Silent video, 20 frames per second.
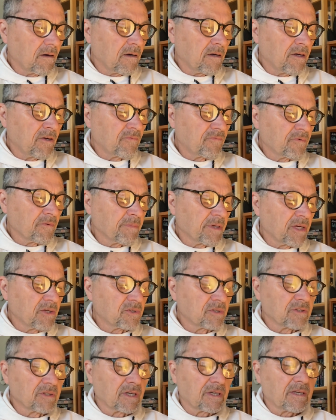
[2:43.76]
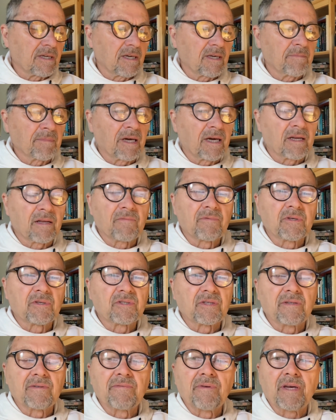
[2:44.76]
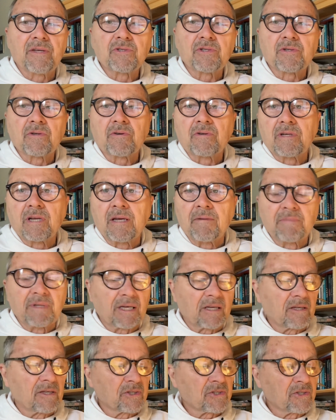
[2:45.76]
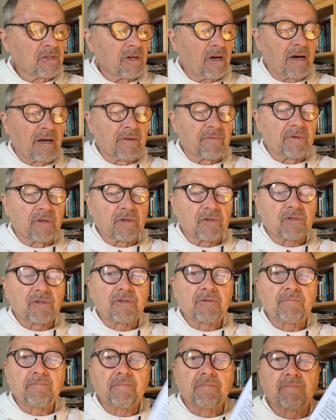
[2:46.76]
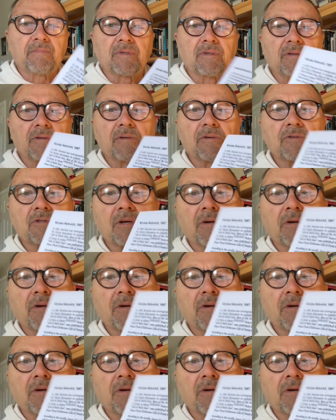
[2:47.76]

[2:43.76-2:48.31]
information that came out of this adventurer named Nicholas Notovitch. You know, here's